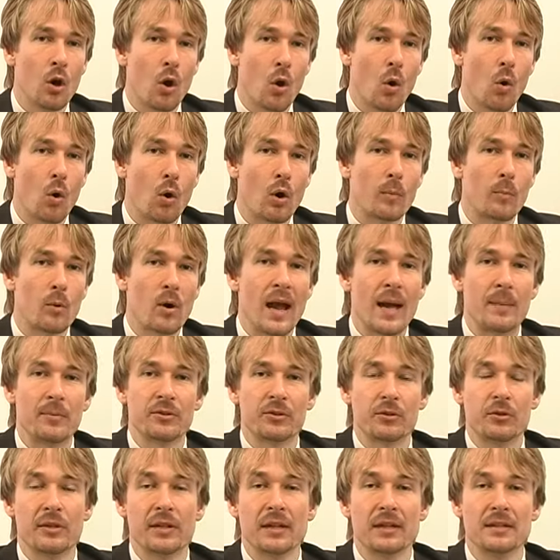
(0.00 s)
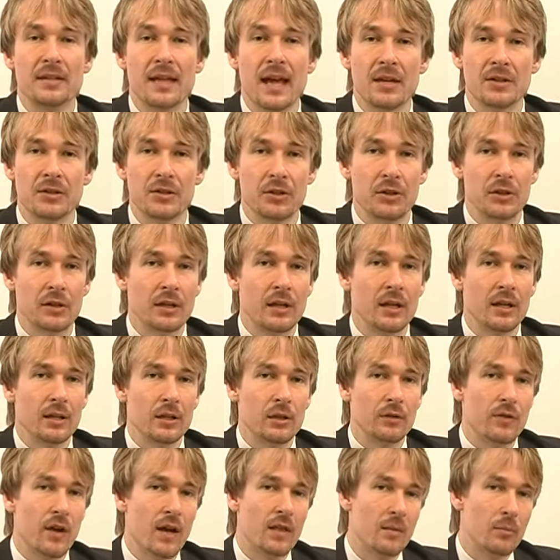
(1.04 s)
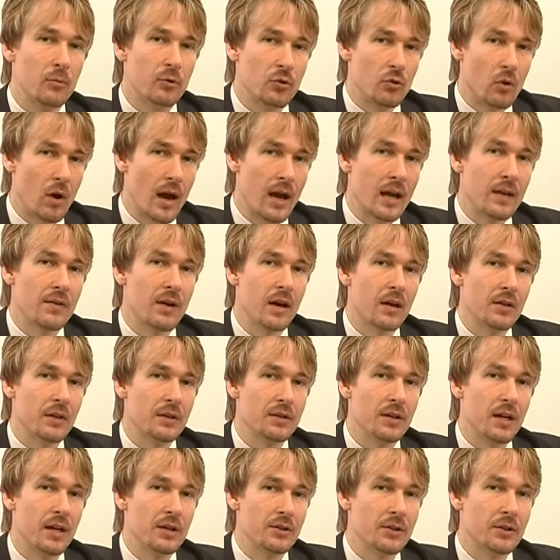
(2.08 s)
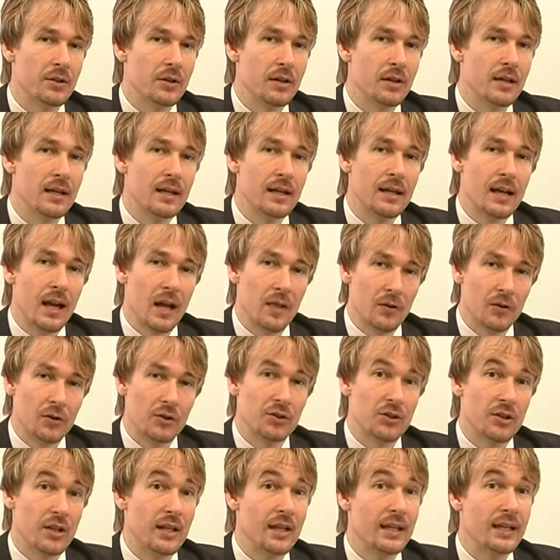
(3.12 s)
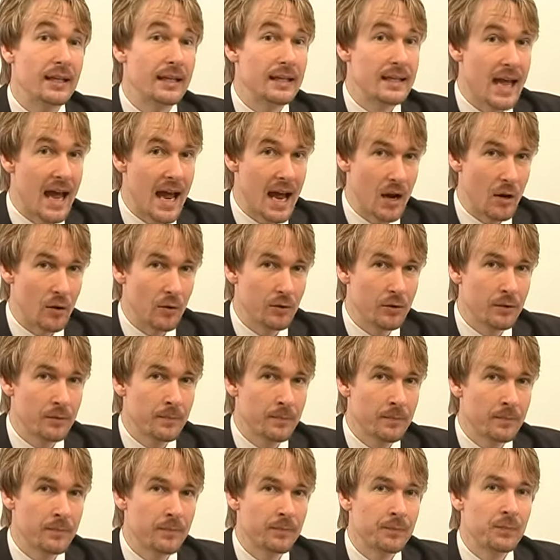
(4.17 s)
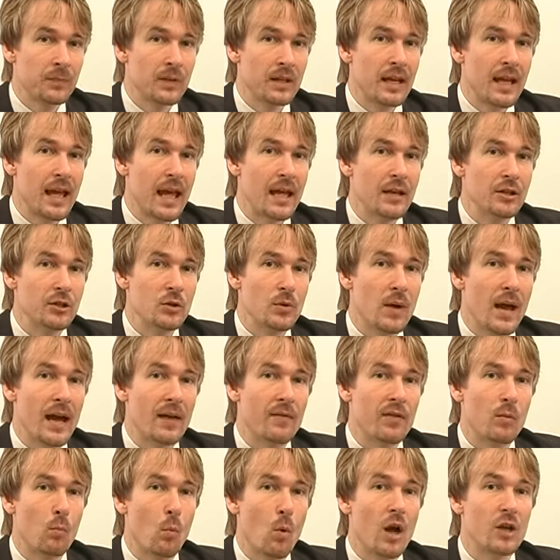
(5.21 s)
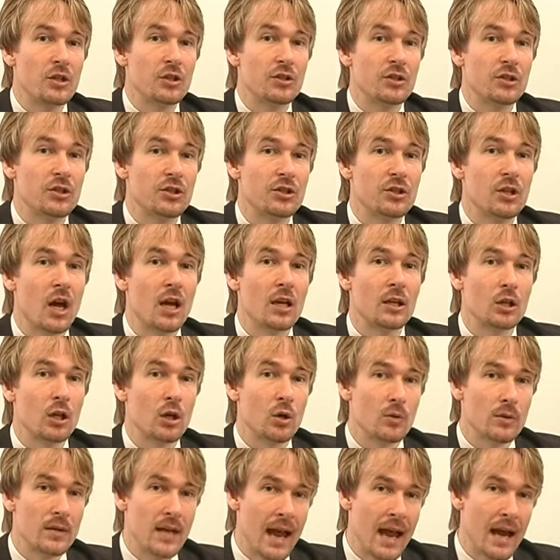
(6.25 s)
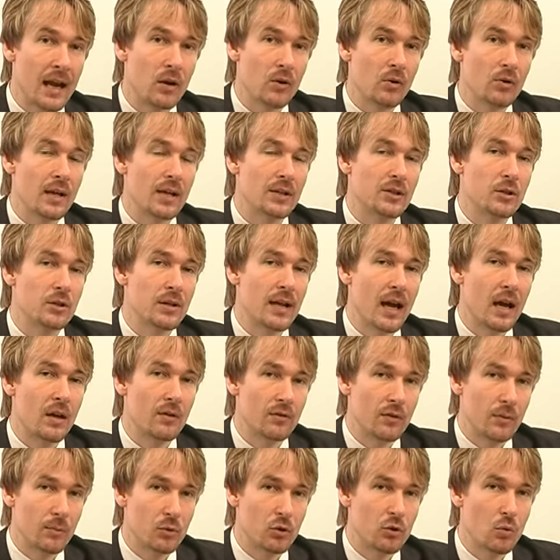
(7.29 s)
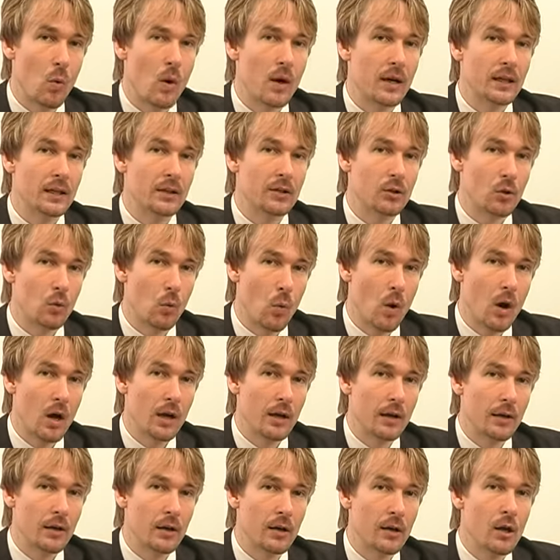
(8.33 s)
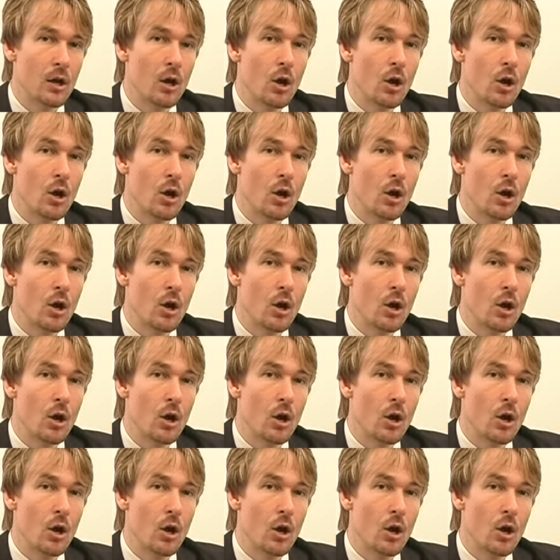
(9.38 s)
Or perhaps they're in the desert. You've had them drive out in the desert and they're sitting down and you have them watch the sun go down as you count from 20 to 1.